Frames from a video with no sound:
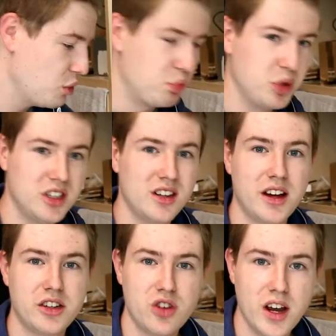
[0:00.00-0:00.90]
But the
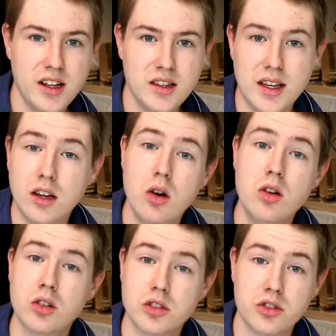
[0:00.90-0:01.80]
nitrite in low
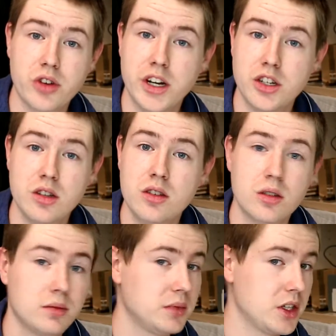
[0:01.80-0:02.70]
concentrations
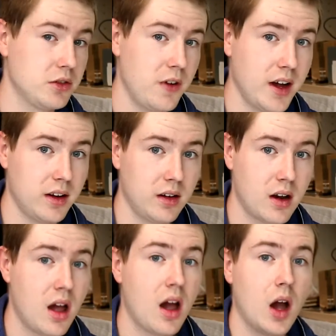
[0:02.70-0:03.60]
is fine.
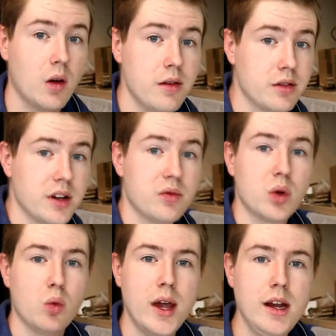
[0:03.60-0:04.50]
However, if we
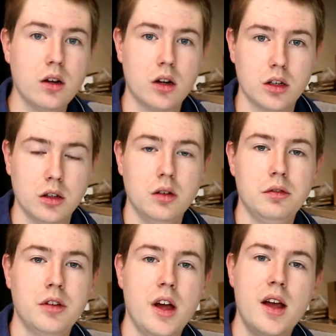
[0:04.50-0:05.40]
wait long
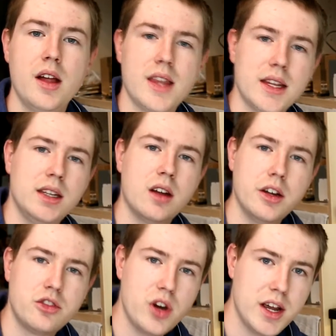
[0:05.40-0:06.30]
enough, then the
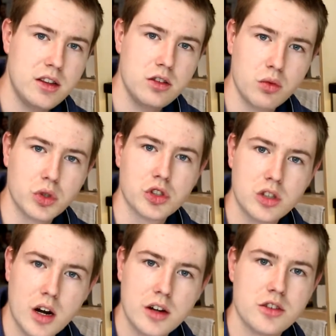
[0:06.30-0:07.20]
nitrate will
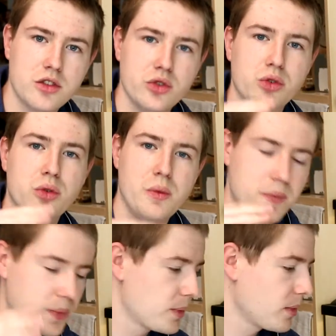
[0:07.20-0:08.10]
start to
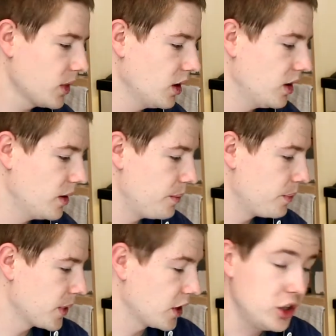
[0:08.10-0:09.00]

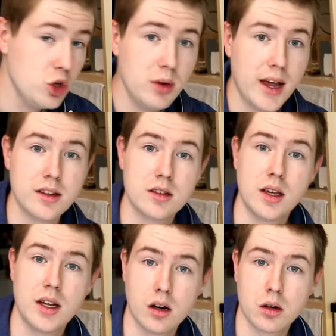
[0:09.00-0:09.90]
accumulate
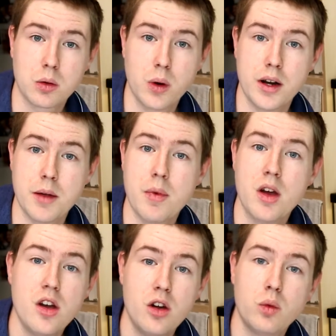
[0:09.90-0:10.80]
in our aquarium,
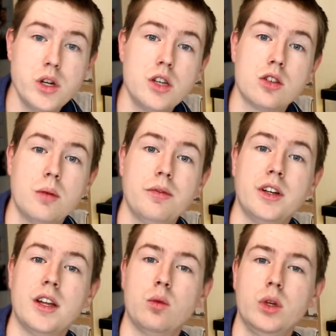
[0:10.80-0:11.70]
which is
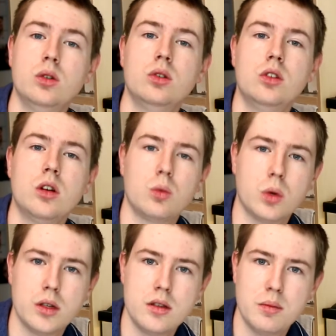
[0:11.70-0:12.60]
something that we do not
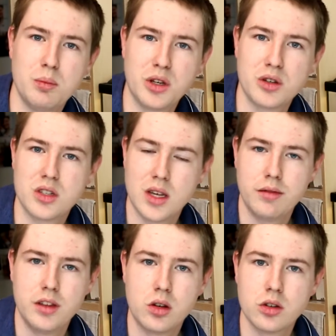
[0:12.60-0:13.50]
want, because
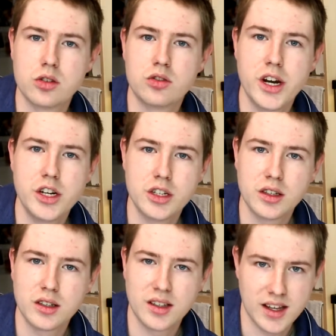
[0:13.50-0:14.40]
if the
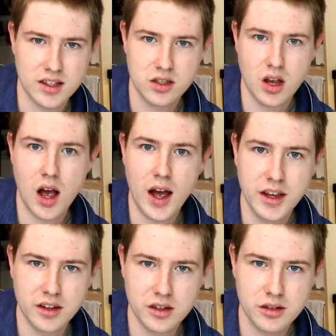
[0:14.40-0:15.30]
concentration gets high
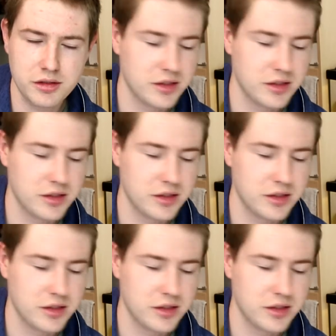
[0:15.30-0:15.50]
enough,